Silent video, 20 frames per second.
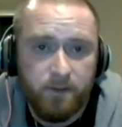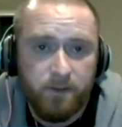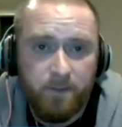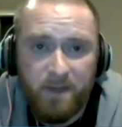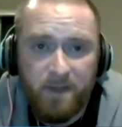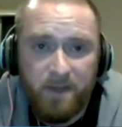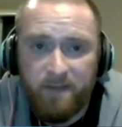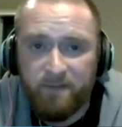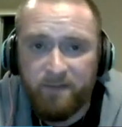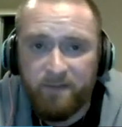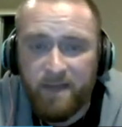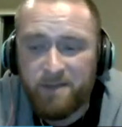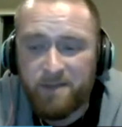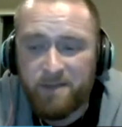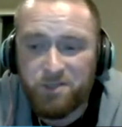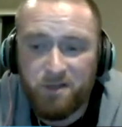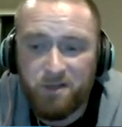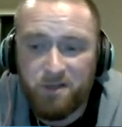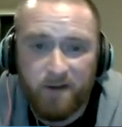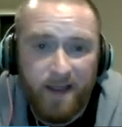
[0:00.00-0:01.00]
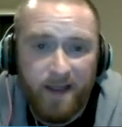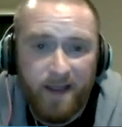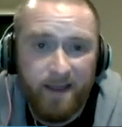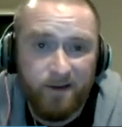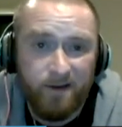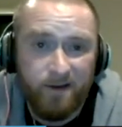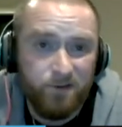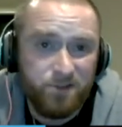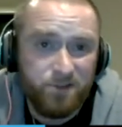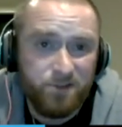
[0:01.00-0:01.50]
I mean, even last year, I had
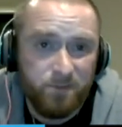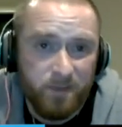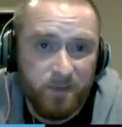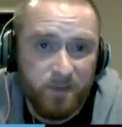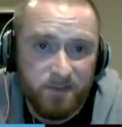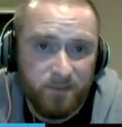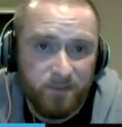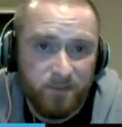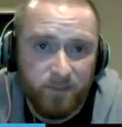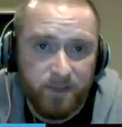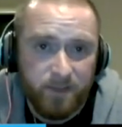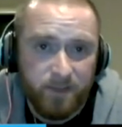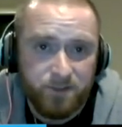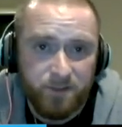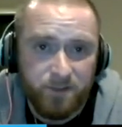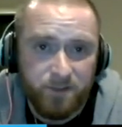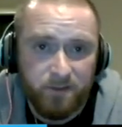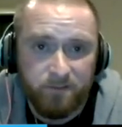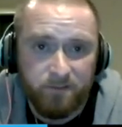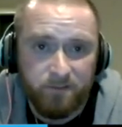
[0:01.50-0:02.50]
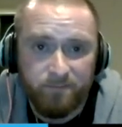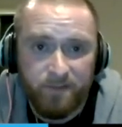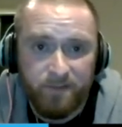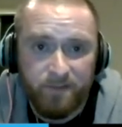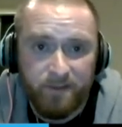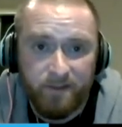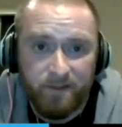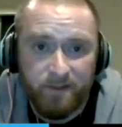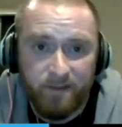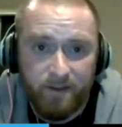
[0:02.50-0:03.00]
Ertz on my team last year,
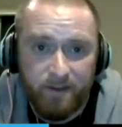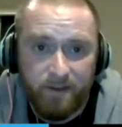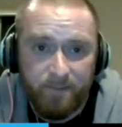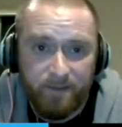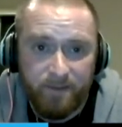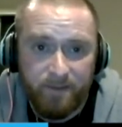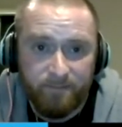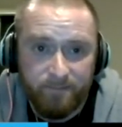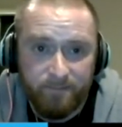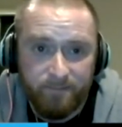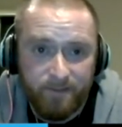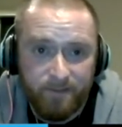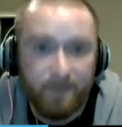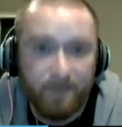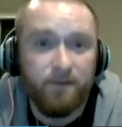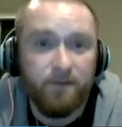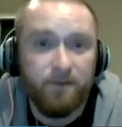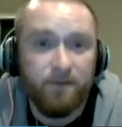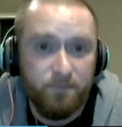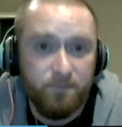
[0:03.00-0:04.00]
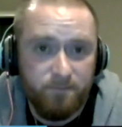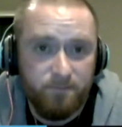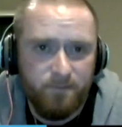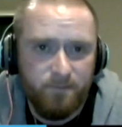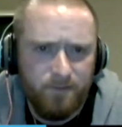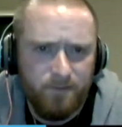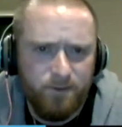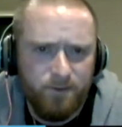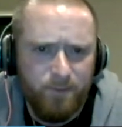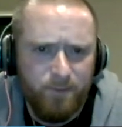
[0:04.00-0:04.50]
and I mean, I know you
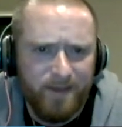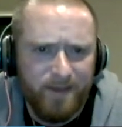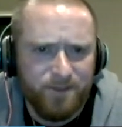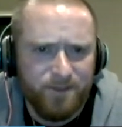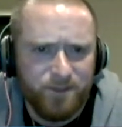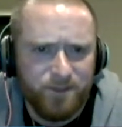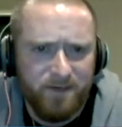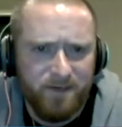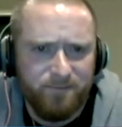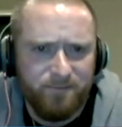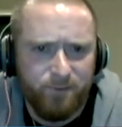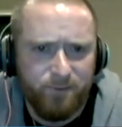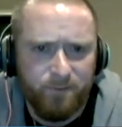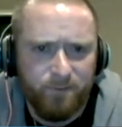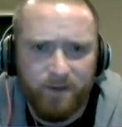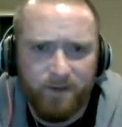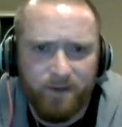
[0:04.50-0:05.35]
made a trade for him, right?